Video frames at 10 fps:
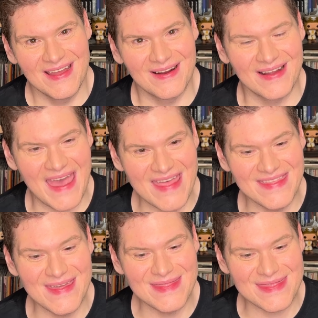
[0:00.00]
and
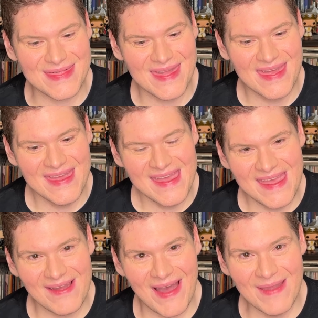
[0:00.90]
it's
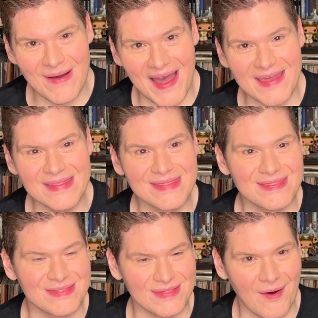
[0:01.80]
you know, I, I
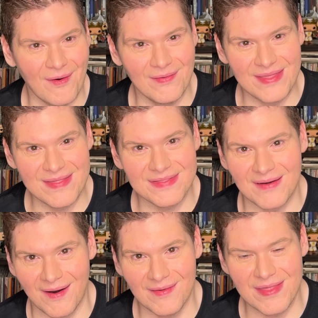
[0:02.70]
saw this
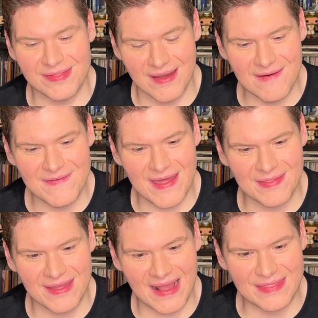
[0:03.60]
all the stuff and I
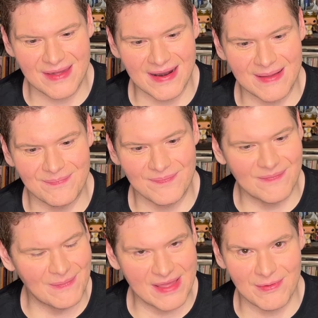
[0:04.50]
was like, I thought I
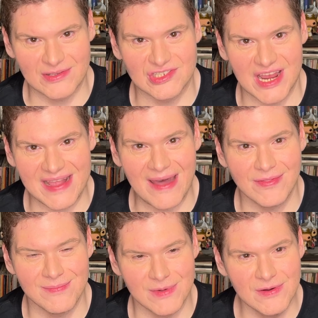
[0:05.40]
might as well check out
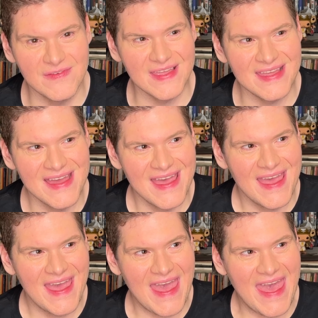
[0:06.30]
the movie,
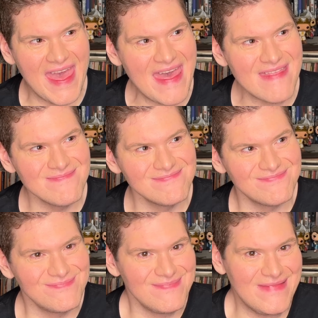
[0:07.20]
and
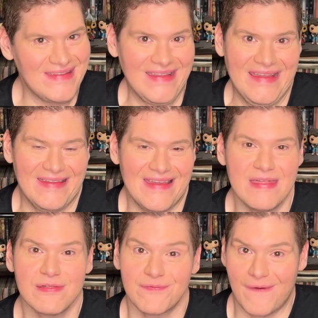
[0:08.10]

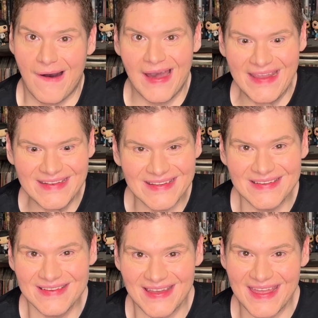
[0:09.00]
it's fine,
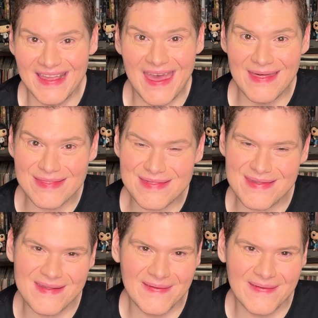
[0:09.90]
I guess.